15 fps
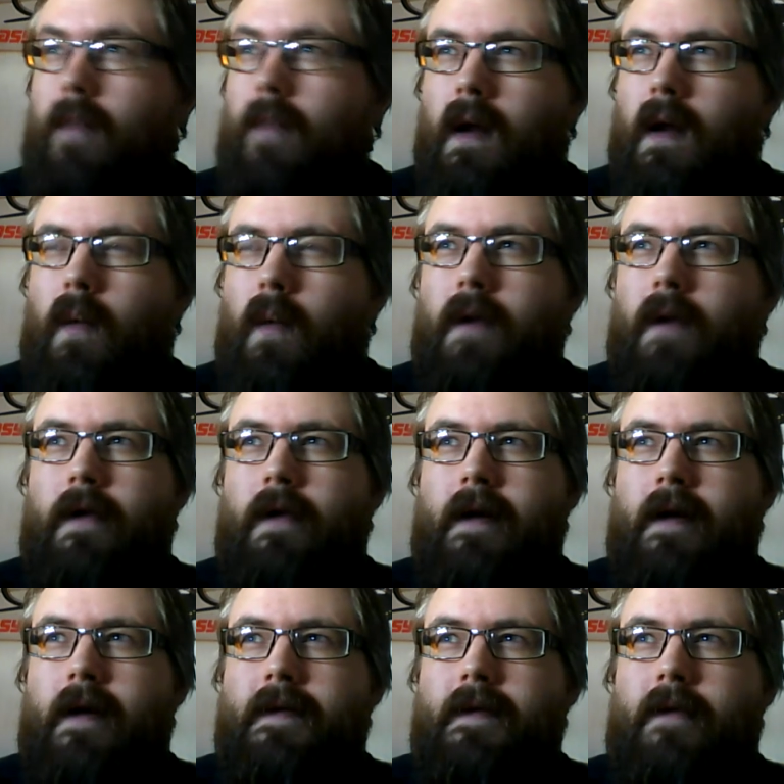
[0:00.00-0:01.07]
I wonder,
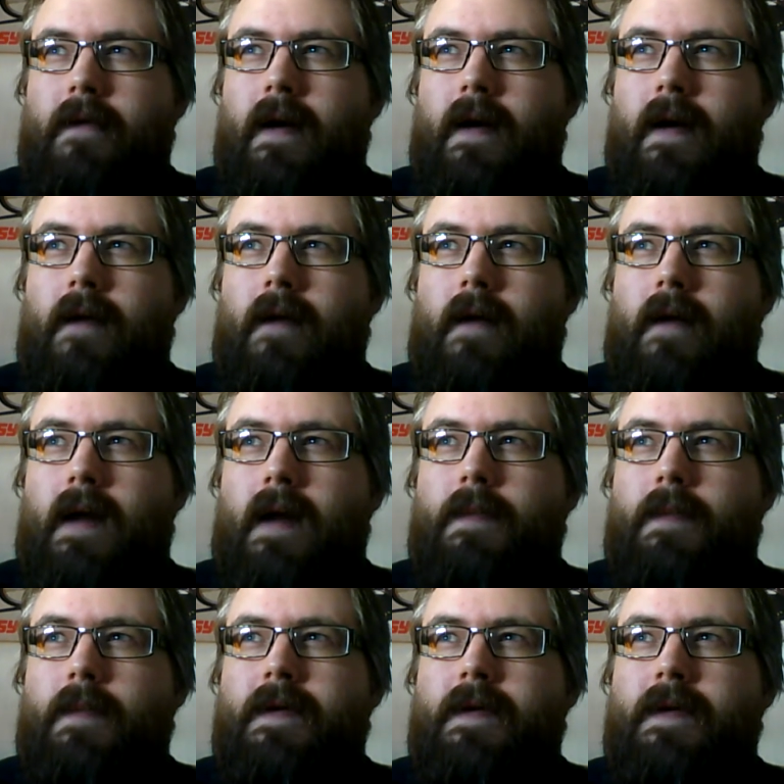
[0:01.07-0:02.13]
is there any other games?